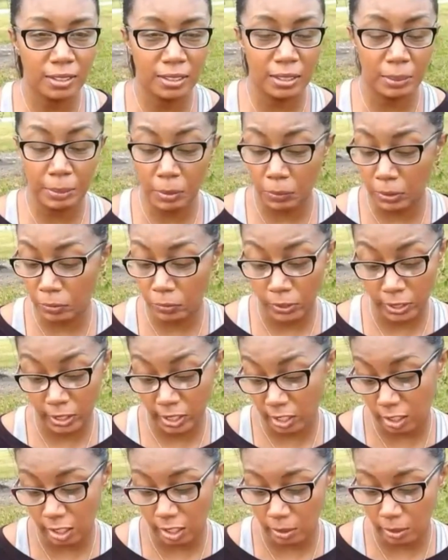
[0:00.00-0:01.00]
Because, I mean, when you
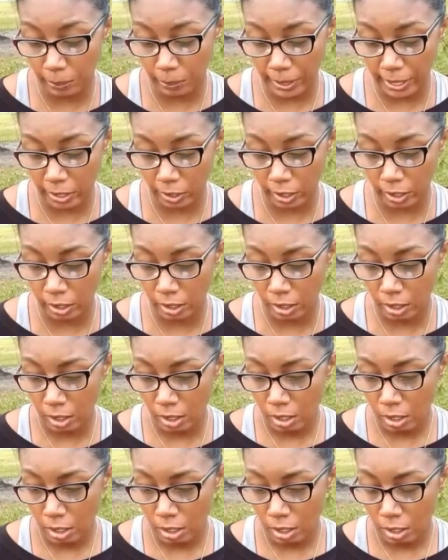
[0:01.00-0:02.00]
really think about it,
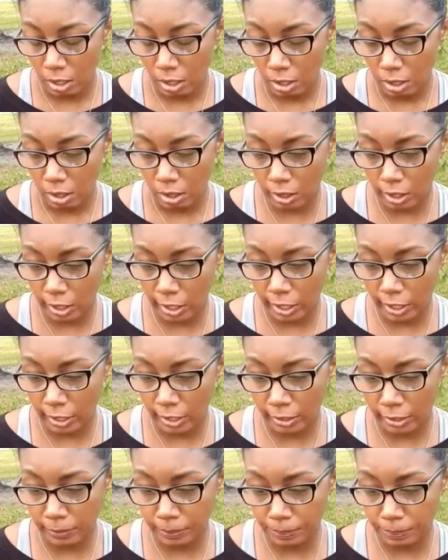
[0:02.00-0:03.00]

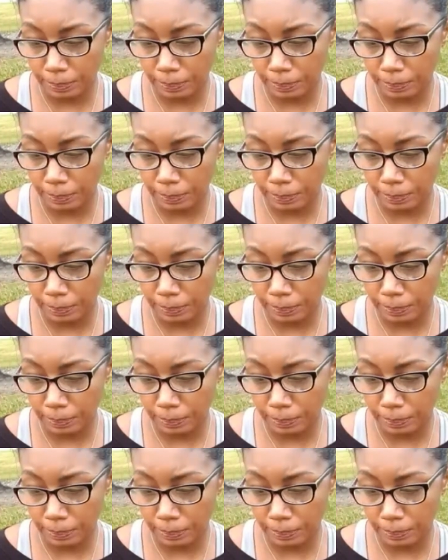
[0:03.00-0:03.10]
the